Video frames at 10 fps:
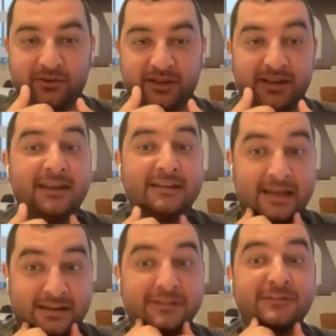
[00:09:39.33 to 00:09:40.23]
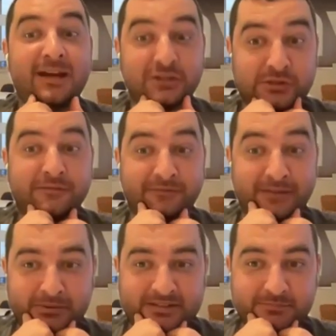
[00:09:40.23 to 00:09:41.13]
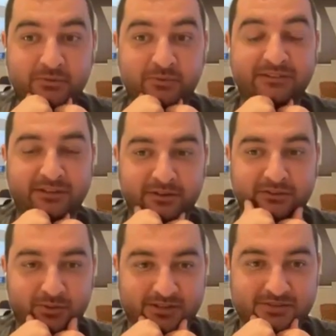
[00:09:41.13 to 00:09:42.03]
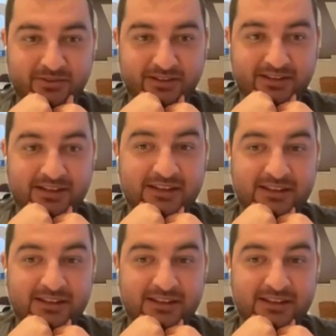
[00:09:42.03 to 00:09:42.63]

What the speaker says: okay, and it actually varies between territories, okay.